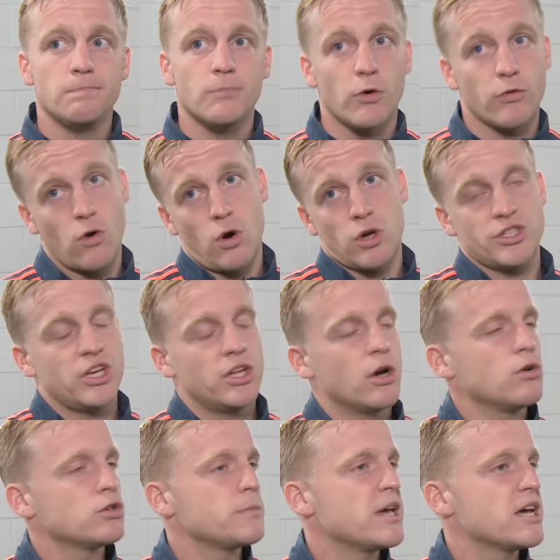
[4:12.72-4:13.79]
of course he
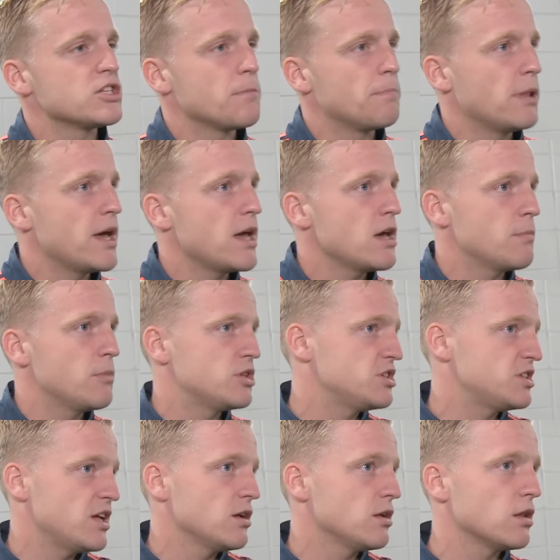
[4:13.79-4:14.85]
knows me as a player, but
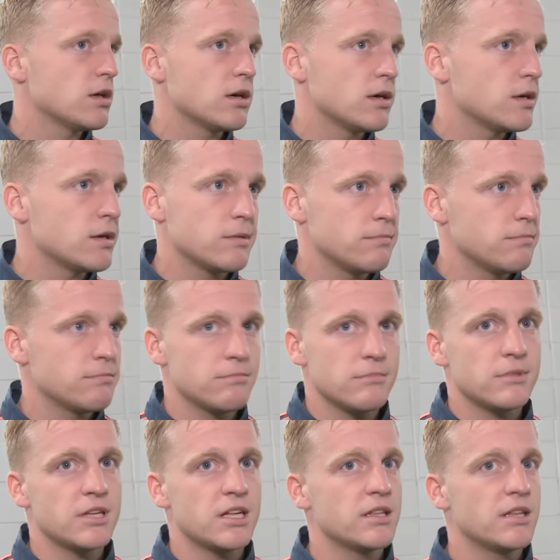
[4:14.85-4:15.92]
still,
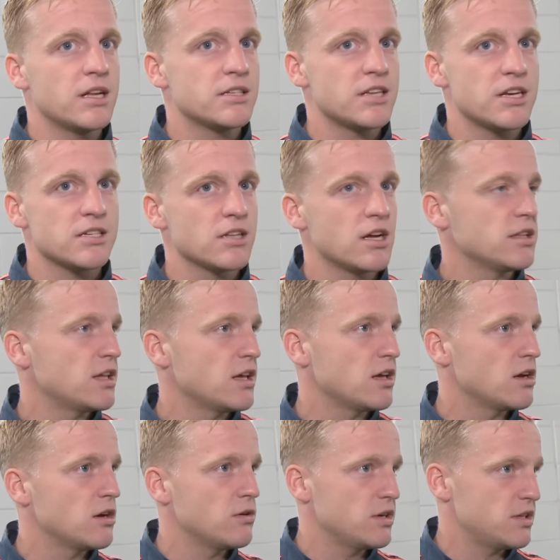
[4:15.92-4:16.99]
that says nothing,
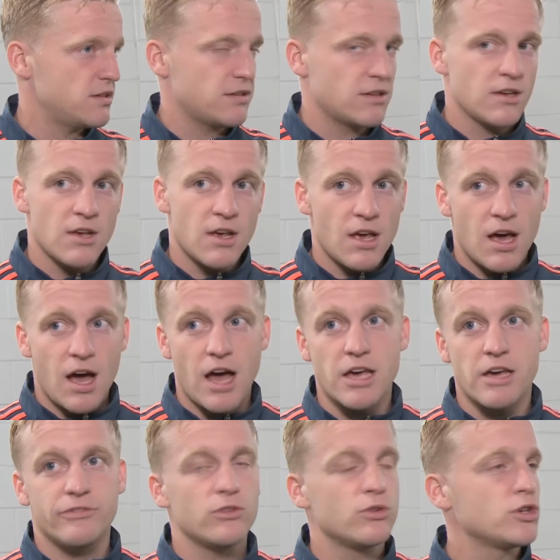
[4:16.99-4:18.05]
you know. I
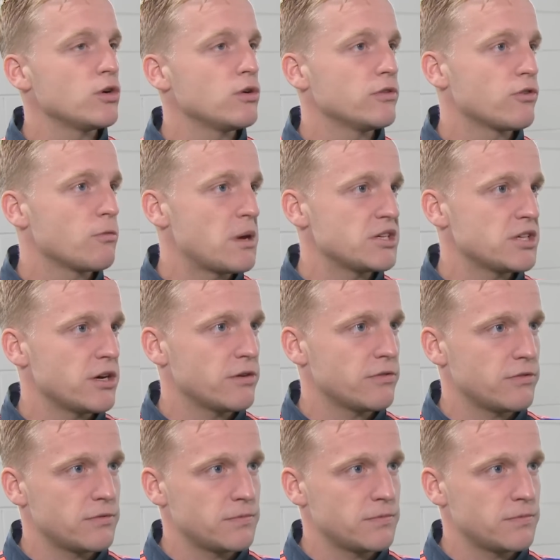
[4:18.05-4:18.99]
have to show it for myself.